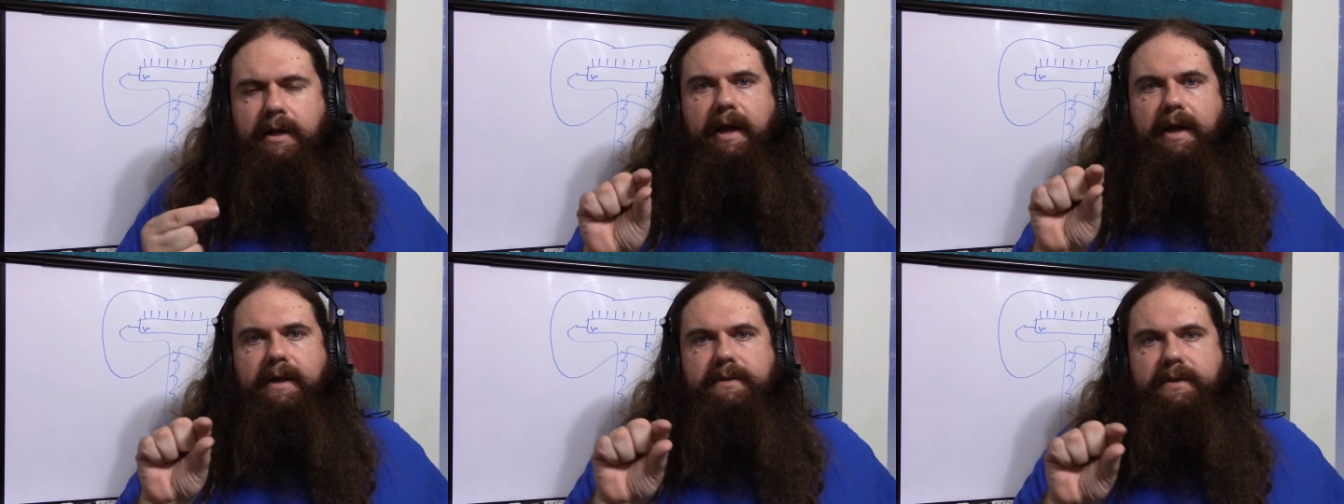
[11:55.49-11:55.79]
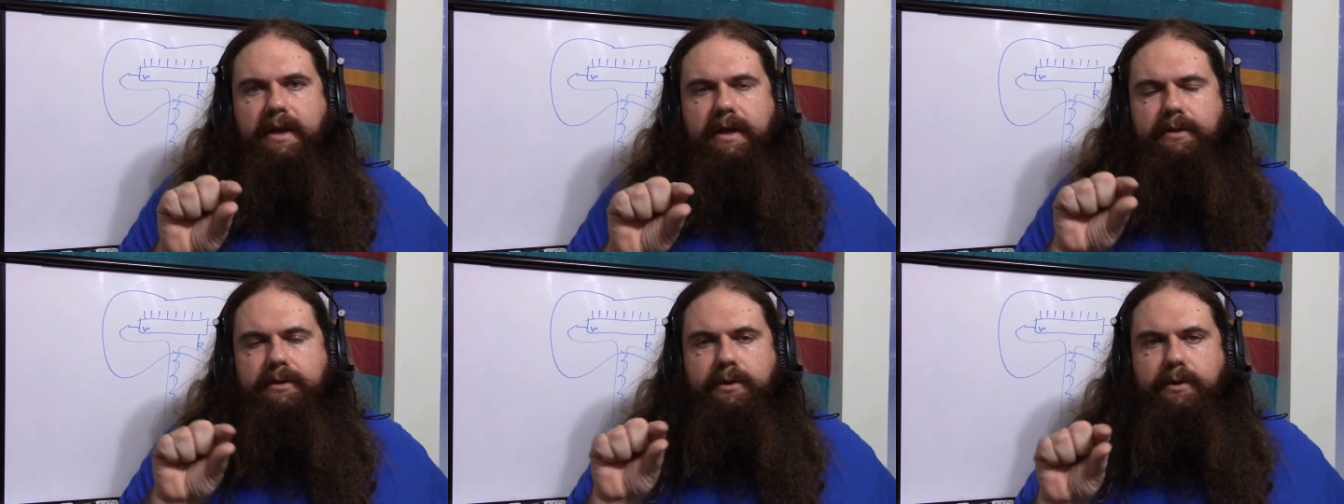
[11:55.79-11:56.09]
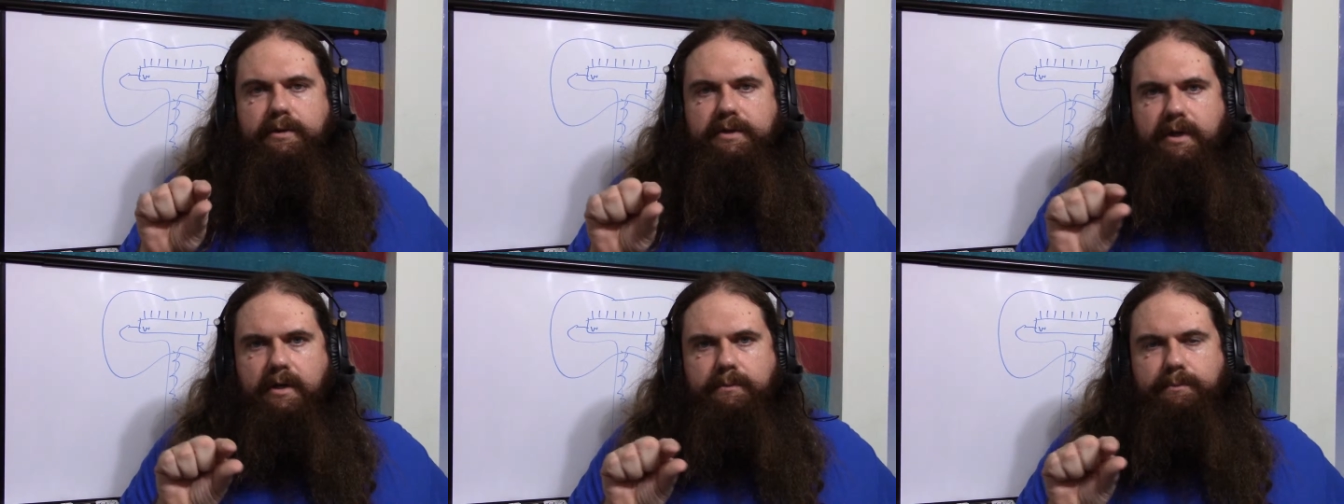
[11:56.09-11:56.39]
and then
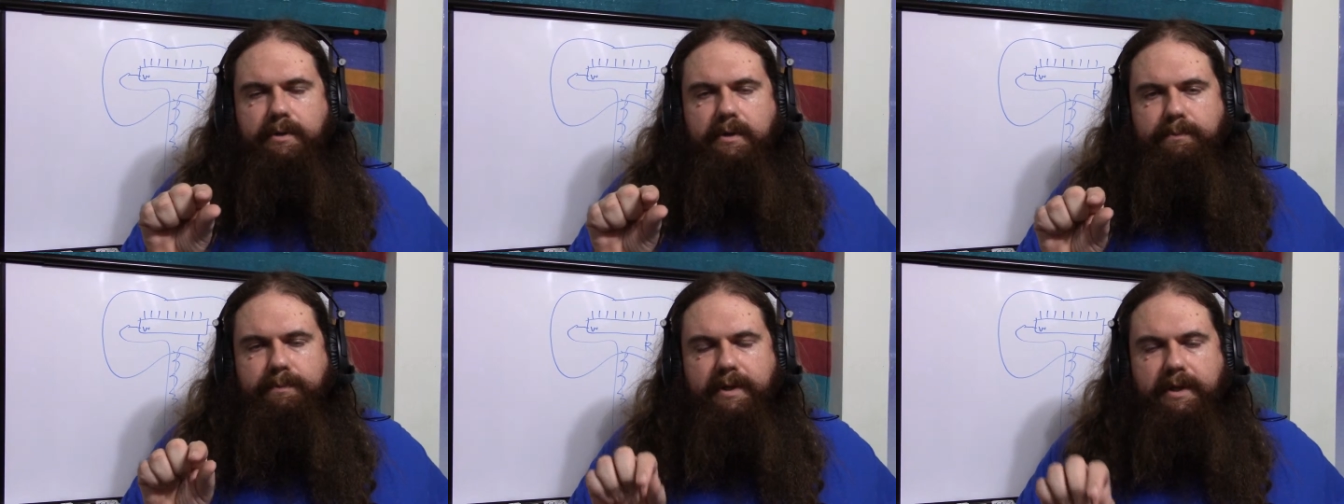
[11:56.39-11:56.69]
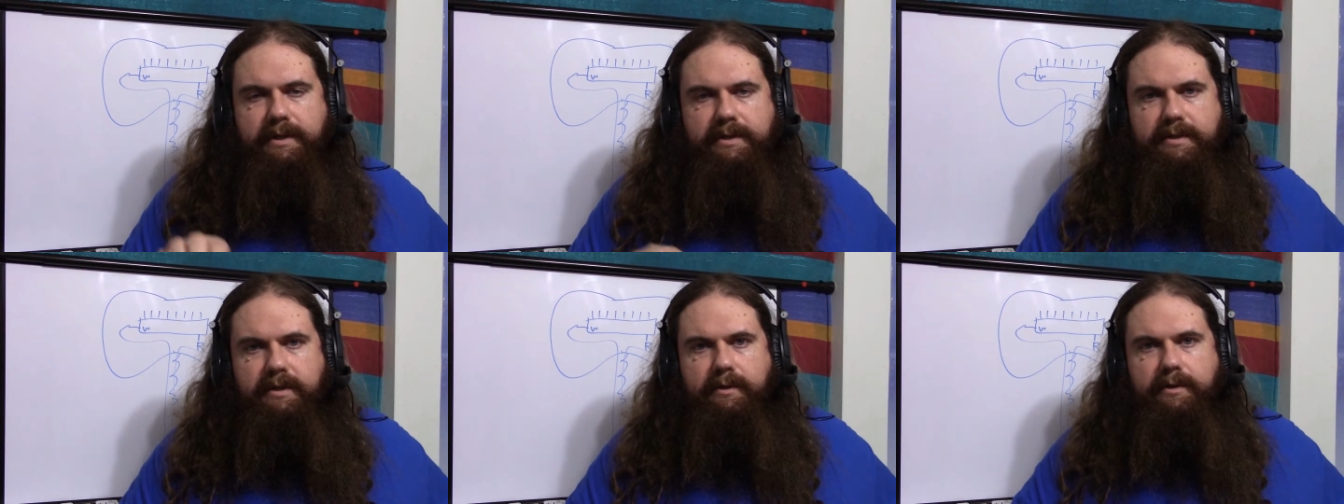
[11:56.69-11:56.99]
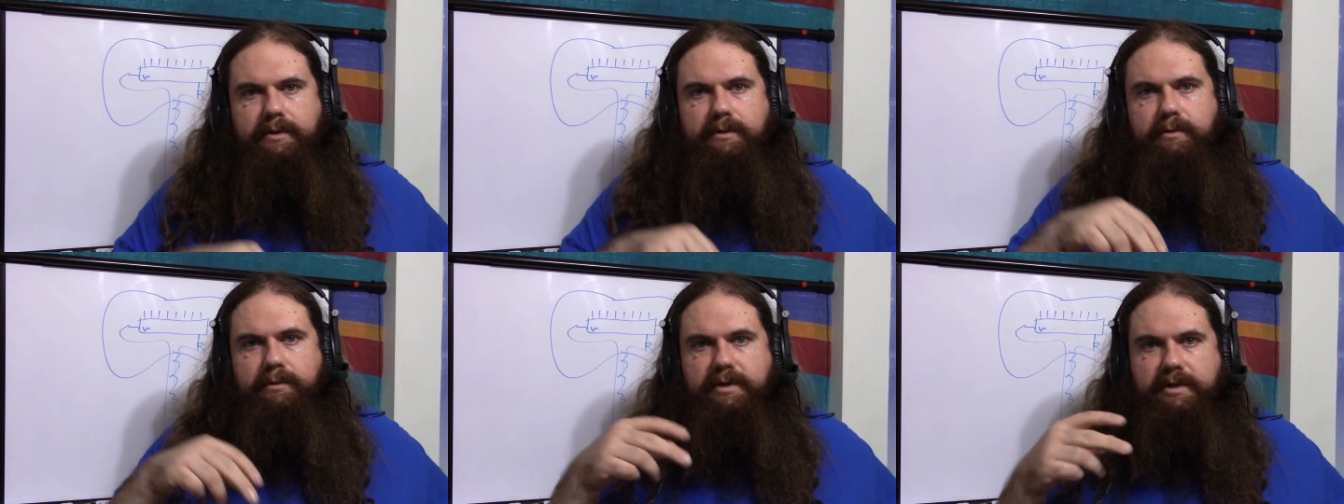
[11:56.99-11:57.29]
those output pins go
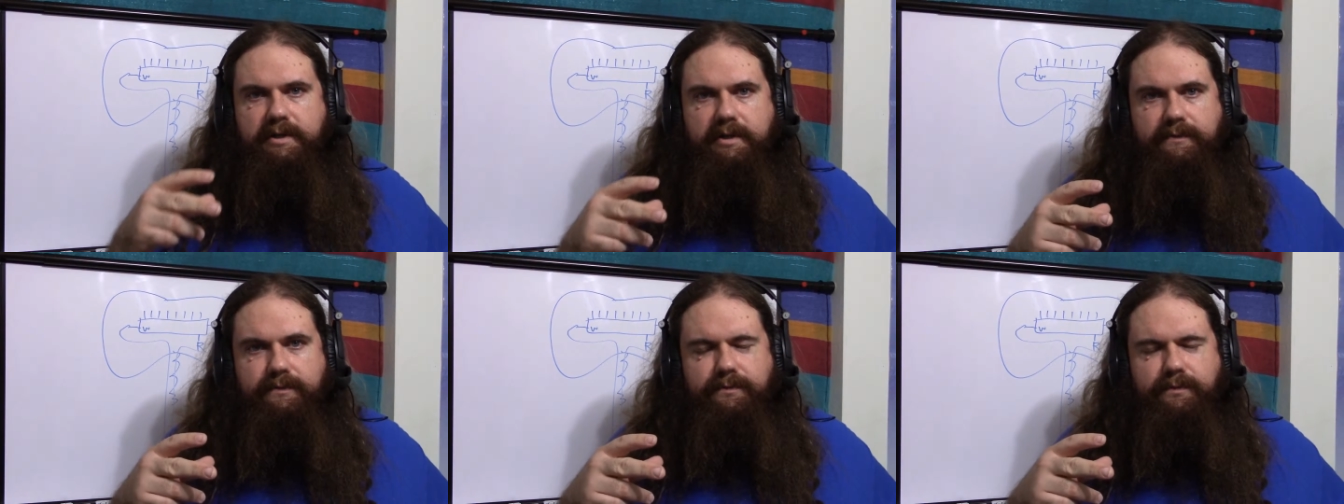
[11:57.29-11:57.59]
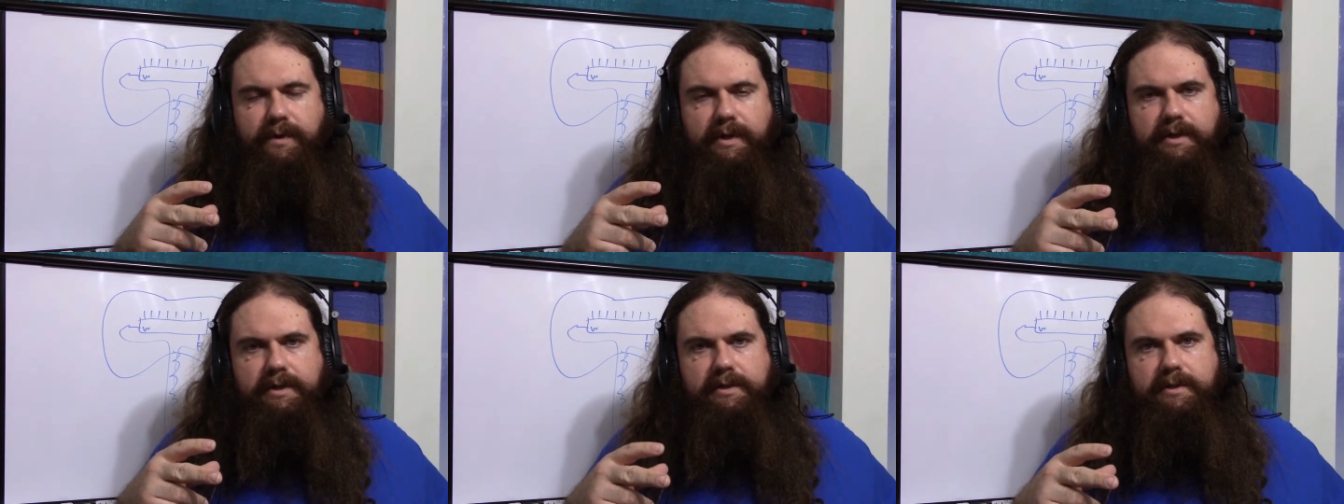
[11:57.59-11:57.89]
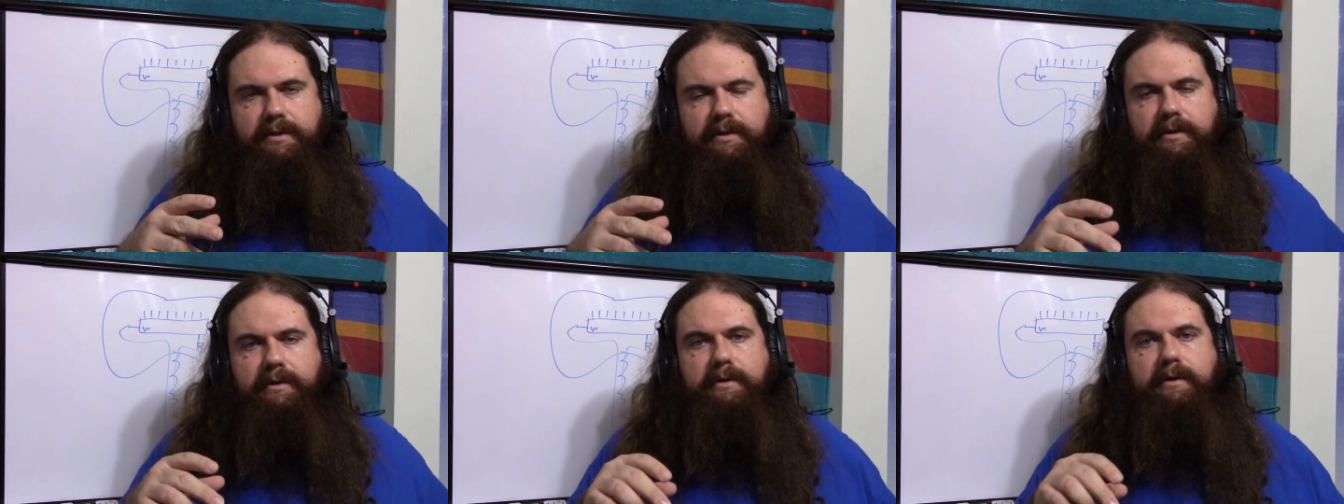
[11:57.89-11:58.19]
into a shift
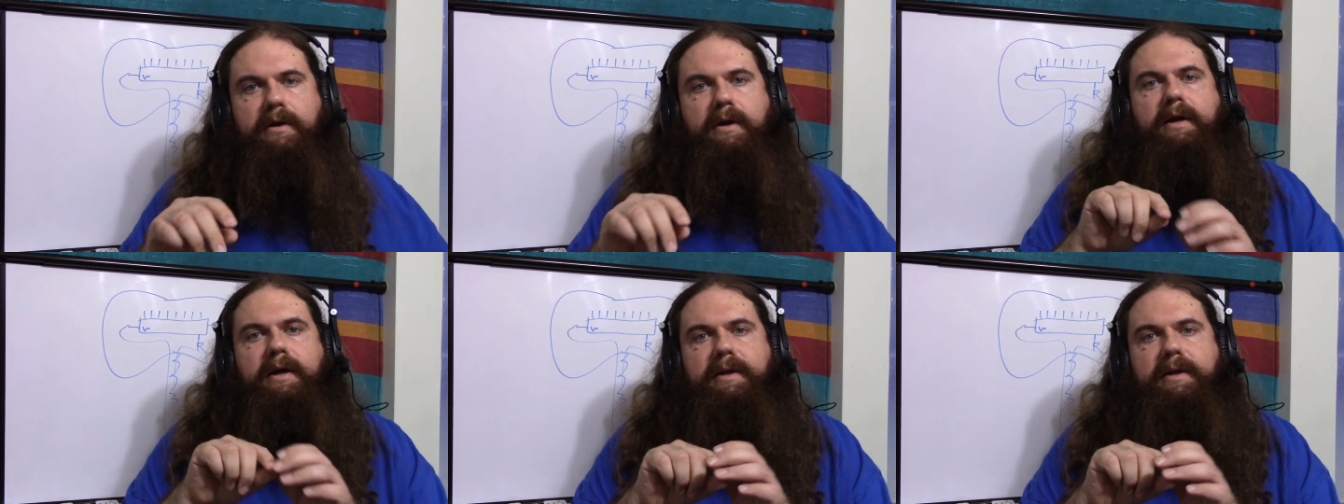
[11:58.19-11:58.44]
register,